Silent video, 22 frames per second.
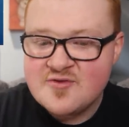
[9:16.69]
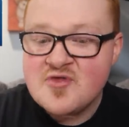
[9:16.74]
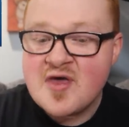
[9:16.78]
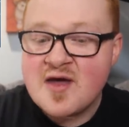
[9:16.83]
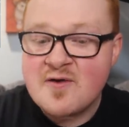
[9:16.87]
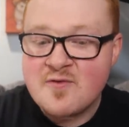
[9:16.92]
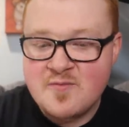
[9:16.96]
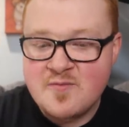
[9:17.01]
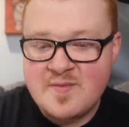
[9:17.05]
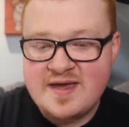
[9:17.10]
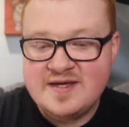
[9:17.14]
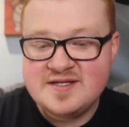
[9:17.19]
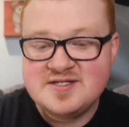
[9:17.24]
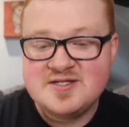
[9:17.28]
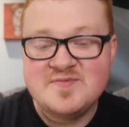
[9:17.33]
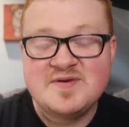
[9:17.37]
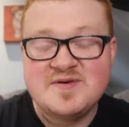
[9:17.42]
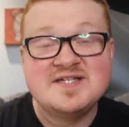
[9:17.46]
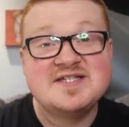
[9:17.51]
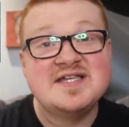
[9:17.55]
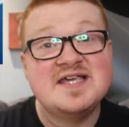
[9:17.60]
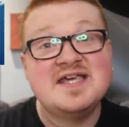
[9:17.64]
That remains
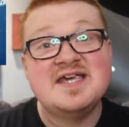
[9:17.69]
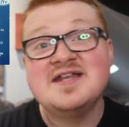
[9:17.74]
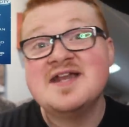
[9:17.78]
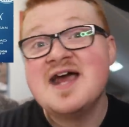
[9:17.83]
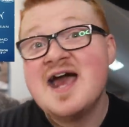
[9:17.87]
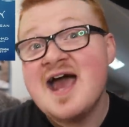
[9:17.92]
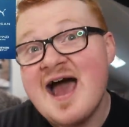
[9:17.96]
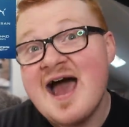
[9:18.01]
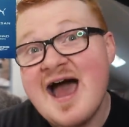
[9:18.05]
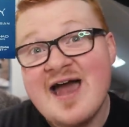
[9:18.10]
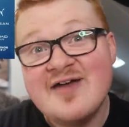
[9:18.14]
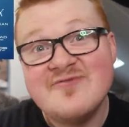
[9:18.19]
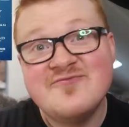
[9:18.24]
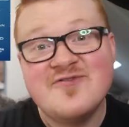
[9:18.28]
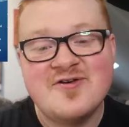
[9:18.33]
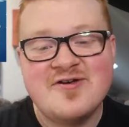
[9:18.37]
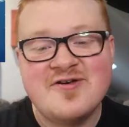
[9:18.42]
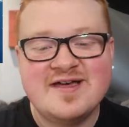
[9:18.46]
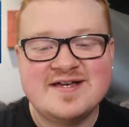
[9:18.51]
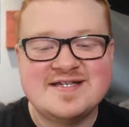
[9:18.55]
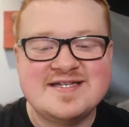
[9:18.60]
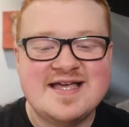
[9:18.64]
to be seen. I'm
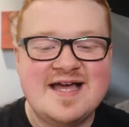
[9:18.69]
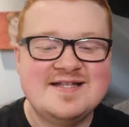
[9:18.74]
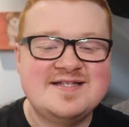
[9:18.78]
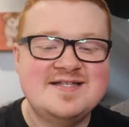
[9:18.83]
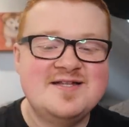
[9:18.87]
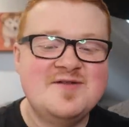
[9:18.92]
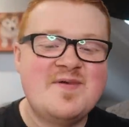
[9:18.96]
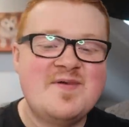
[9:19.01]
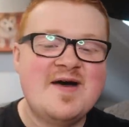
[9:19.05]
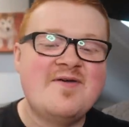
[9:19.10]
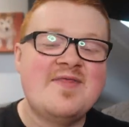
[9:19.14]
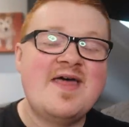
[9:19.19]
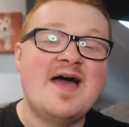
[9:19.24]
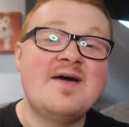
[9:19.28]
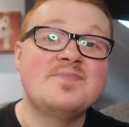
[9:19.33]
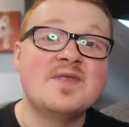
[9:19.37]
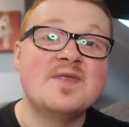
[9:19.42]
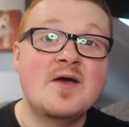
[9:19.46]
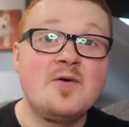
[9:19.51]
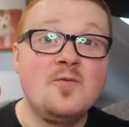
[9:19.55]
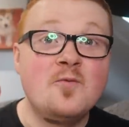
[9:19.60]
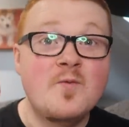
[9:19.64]
very excited about
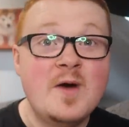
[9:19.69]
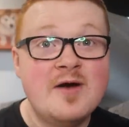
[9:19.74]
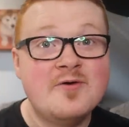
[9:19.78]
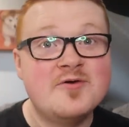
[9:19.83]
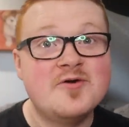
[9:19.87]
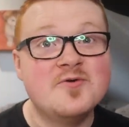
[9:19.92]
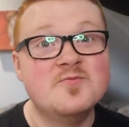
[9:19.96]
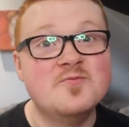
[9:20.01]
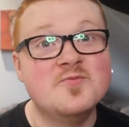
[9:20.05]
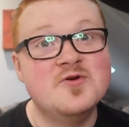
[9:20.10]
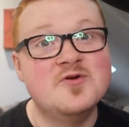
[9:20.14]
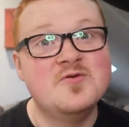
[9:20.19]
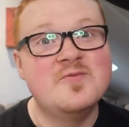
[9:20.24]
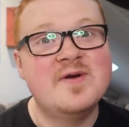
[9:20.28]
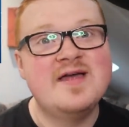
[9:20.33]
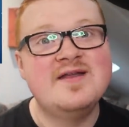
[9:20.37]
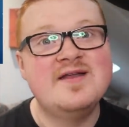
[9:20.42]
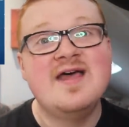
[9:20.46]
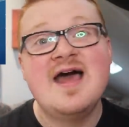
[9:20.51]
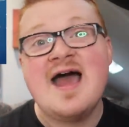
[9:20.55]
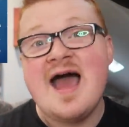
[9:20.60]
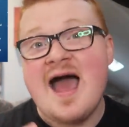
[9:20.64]
that. Welcome,
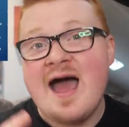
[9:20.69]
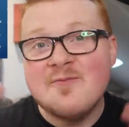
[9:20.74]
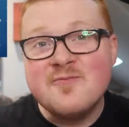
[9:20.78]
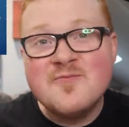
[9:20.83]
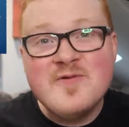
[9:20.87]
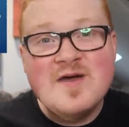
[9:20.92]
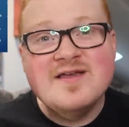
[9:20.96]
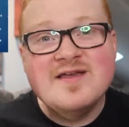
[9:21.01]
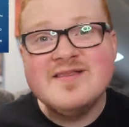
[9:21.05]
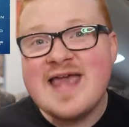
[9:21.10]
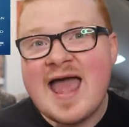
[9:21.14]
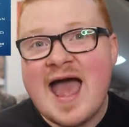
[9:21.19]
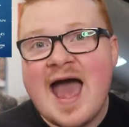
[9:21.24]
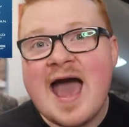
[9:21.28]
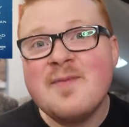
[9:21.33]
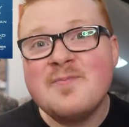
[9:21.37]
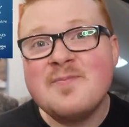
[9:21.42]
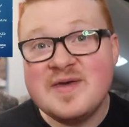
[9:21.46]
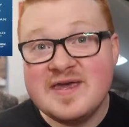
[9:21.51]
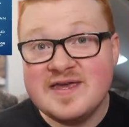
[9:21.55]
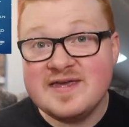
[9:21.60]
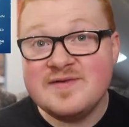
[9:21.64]
Ruben. I'm really
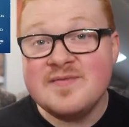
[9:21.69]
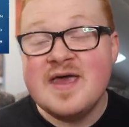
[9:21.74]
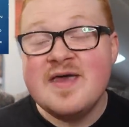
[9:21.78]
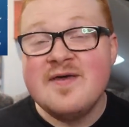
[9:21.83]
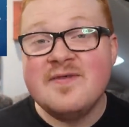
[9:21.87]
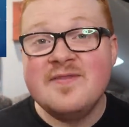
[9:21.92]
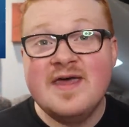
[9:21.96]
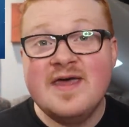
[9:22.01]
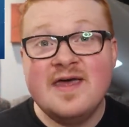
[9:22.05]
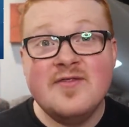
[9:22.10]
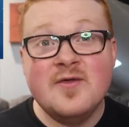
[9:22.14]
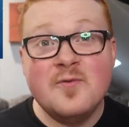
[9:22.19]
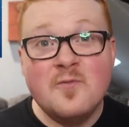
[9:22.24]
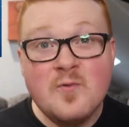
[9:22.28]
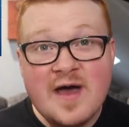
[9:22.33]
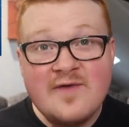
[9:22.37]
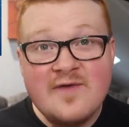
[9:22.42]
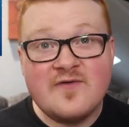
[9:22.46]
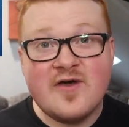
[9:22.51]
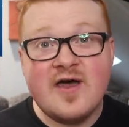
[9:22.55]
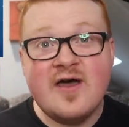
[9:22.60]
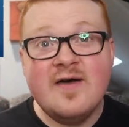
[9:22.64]
happy that the
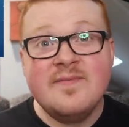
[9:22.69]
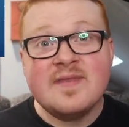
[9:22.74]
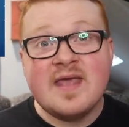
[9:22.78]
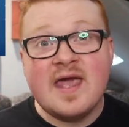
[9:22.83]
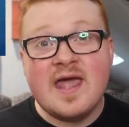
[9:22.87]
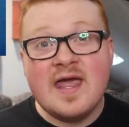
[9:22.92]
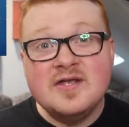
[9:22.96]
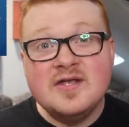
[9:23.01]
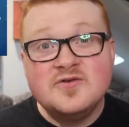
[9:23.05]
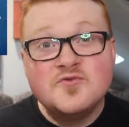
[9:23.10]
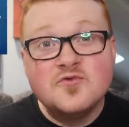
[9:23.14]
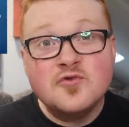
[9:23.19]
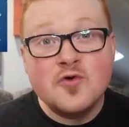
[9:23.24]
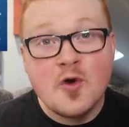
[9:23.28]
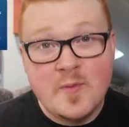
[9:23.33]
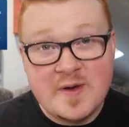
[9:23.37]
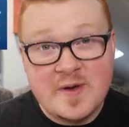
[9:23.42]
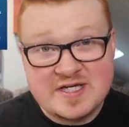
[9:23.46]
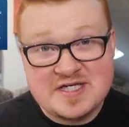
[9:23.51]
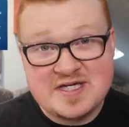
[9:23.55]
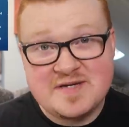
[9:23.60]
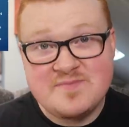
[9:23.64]
weather is
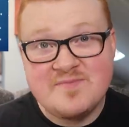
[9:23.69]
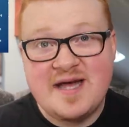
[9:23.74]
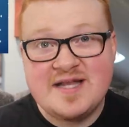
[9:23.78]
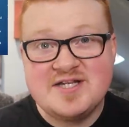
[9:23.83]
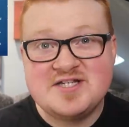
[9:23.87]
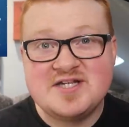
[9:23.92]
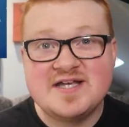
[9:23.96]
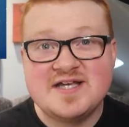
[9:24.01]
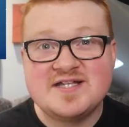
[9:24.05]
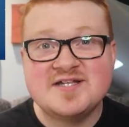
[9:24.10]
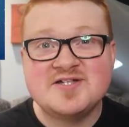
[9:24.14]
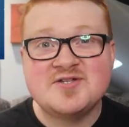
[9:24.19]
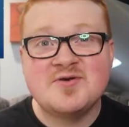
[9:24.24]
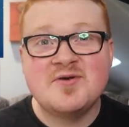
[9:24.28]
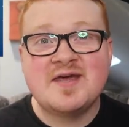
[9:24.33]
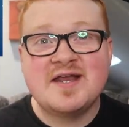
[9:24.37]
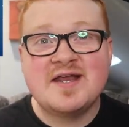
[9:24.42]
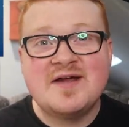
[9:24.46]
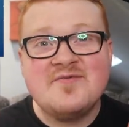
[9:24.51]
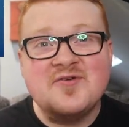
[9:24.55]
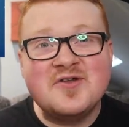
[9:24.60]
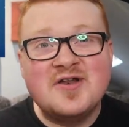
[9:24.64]
rubbish in Manchester, so
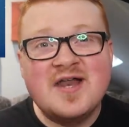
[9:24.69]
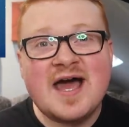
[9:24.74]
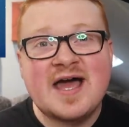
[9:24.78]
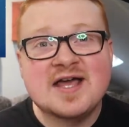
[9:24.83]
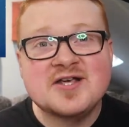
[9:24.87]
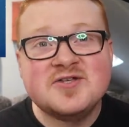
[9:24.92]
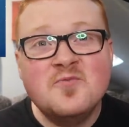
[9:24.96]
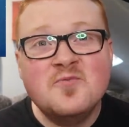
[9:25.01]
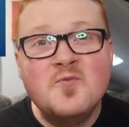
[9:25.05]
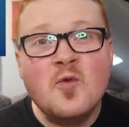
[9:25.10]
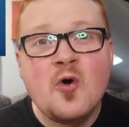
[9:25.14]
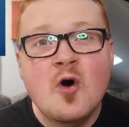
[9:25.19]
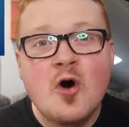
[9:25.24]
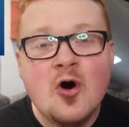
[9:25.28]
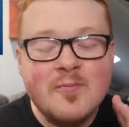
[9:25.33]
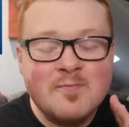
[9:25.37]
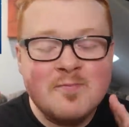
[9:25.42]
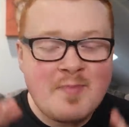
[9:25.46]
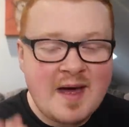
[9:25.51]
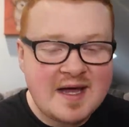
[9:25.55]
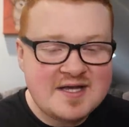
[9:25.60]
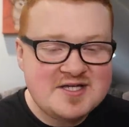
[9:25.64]
he can have a nice,
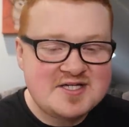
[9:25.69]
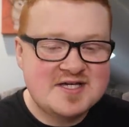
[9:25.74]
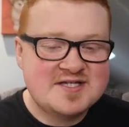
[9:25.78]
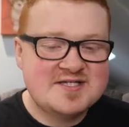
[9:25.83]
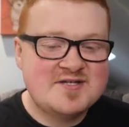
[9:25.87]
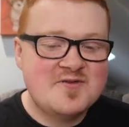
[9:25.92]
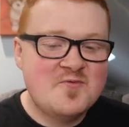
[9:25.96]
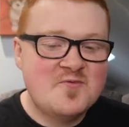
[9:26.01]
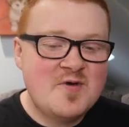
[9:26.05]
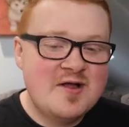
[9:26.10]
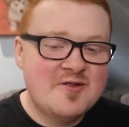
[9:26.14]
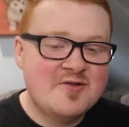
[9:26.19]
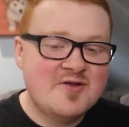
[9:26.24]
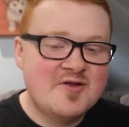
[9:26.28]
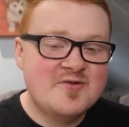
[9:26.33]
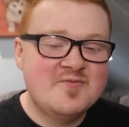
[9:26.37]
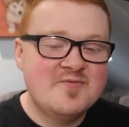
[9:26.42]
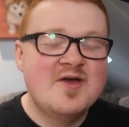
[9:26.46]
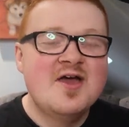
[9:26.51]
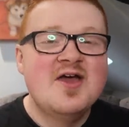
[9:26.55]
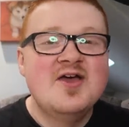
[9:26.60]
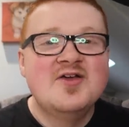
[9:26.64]
warm Manchester
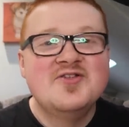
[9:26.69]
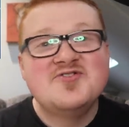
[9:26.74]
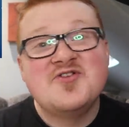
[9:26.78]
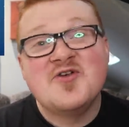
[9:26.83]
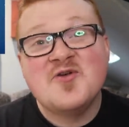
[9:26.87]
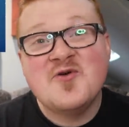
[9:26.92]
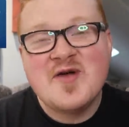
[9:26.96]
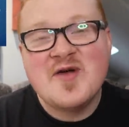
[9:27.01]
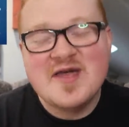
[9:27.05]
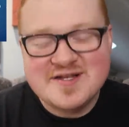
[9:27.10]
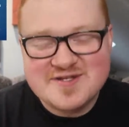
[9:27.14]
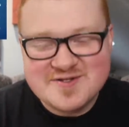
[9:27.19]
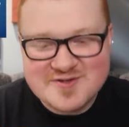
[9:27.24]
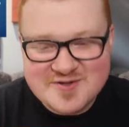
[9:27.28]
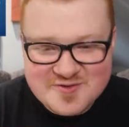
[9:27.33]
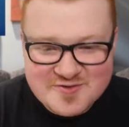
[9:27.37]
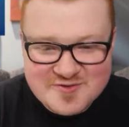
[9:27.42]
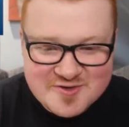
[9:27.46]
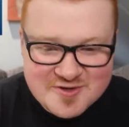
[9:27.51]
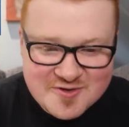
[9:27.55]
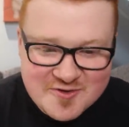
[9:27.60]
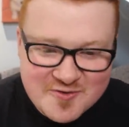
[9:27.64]
welcome to his
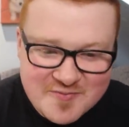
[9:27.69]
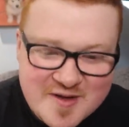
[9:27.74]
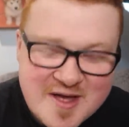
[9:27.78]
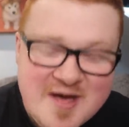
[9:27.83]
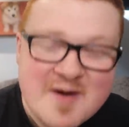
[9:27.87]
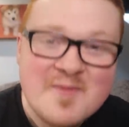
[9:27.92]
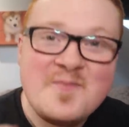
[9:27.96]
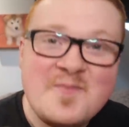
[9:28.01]
new club.